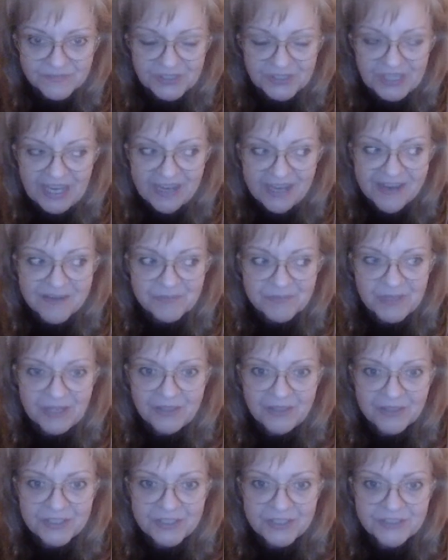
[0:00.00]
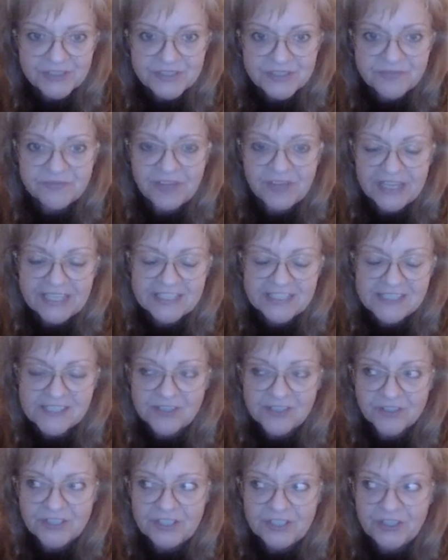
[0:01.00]
camera or your device
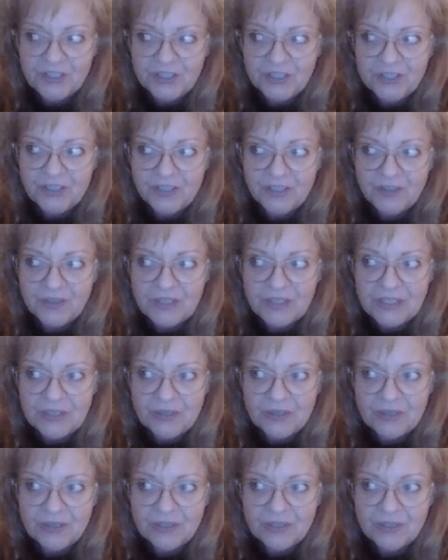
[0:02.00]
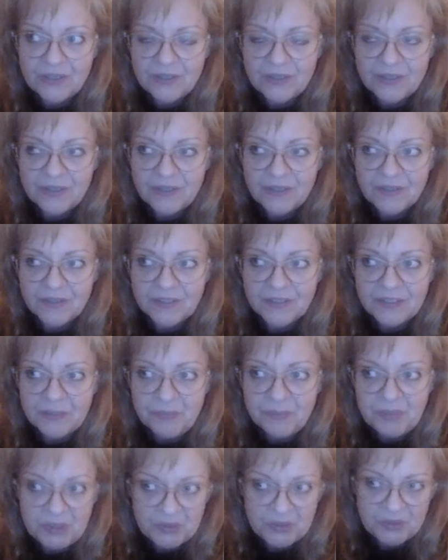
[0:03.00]
or your
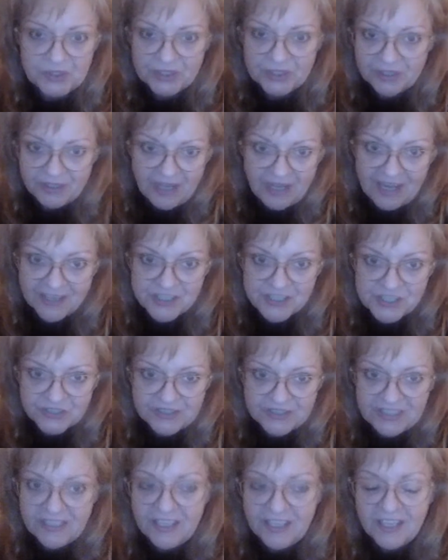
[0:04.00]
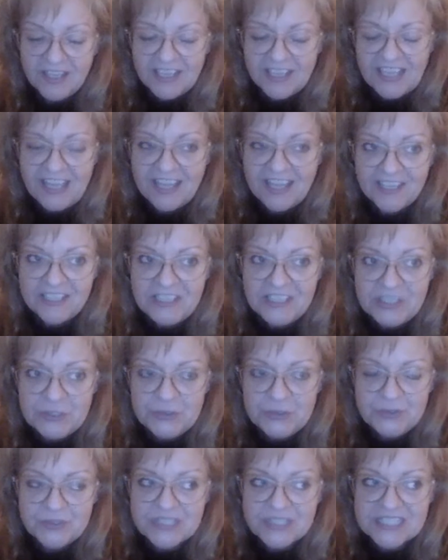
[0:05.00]
computer? Actually, can't
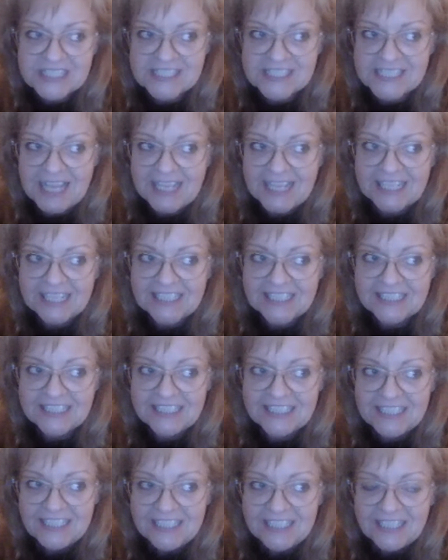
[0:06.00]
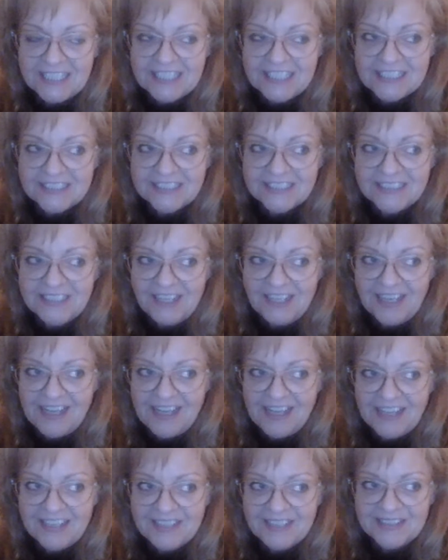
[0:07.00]
you set it
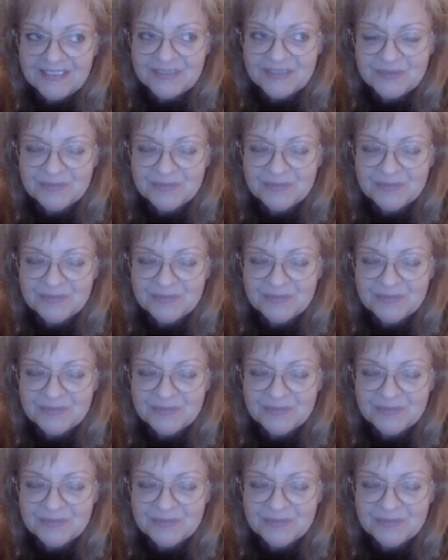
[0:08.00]
to